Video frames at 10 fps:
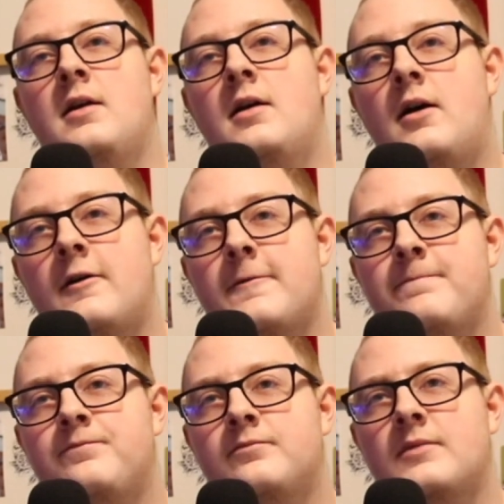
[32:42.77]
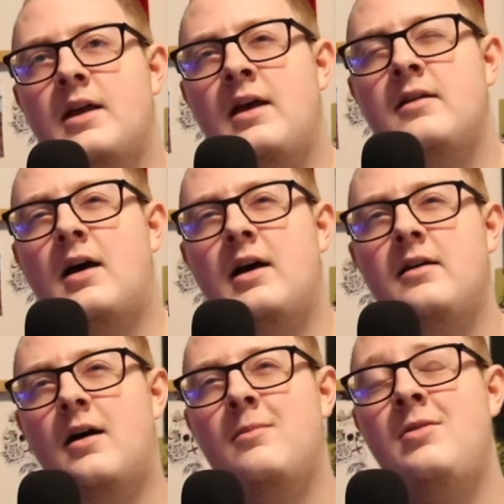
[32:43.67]
Um, and
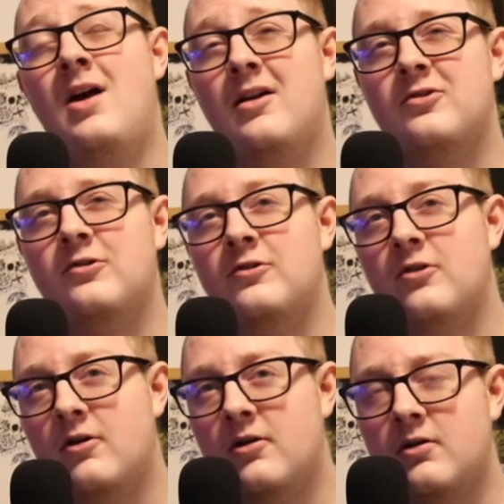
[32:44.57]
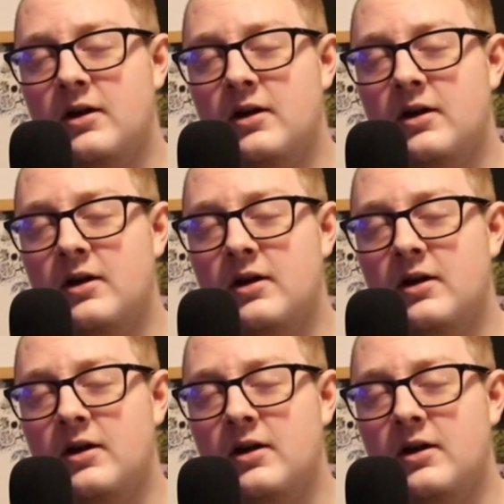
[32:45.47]
I'm not sure